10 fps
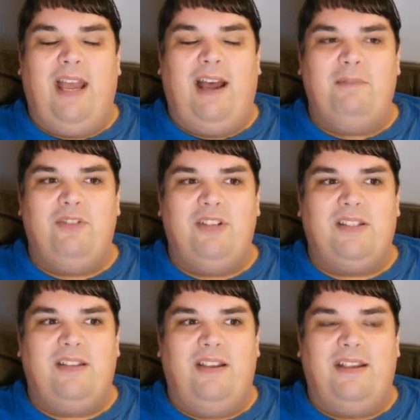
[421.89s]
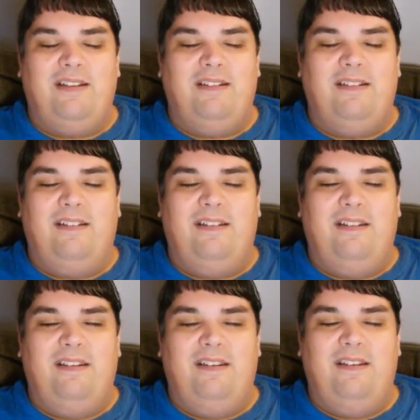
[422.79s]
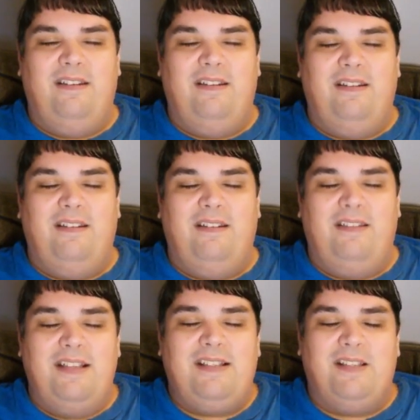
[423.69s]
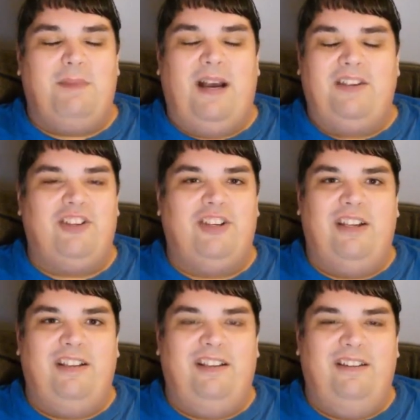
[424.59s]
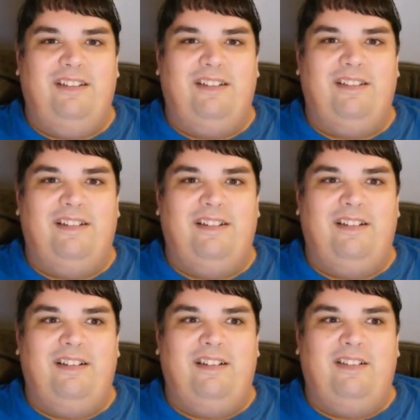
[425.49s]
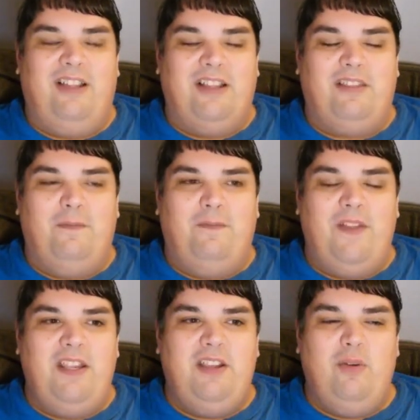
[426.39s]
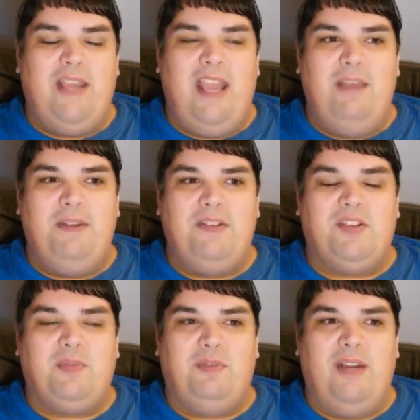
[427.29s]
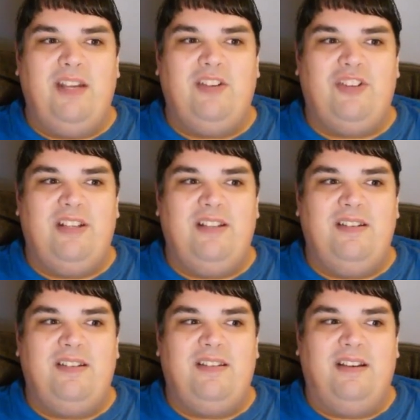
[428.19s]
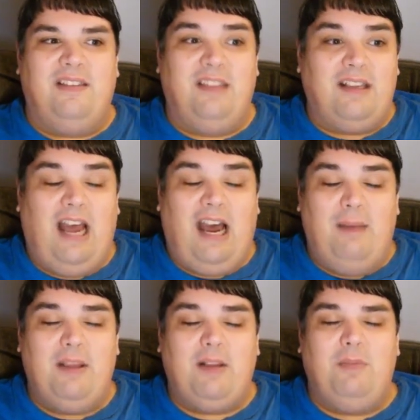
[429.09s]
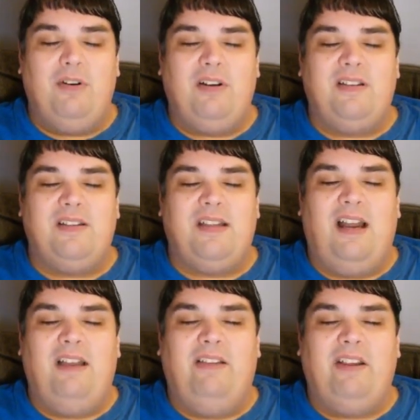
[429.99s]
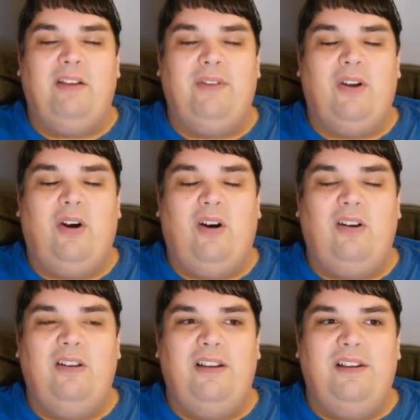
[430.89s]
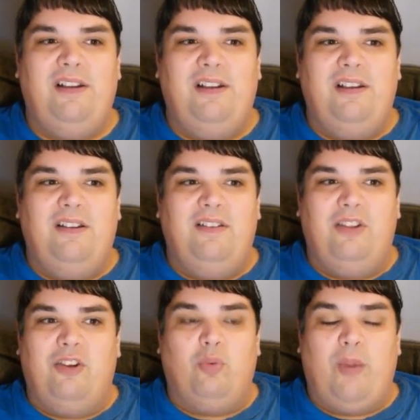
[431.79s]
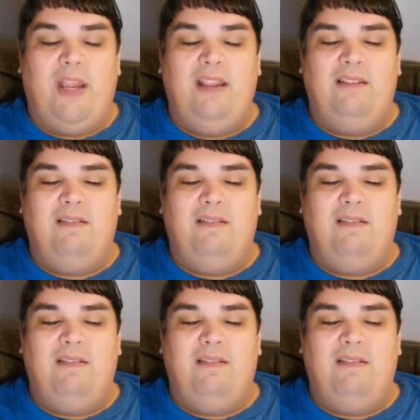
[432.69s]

I'm just like, this is my shit. Like the video game inspirations, the the comic book styling of it all the great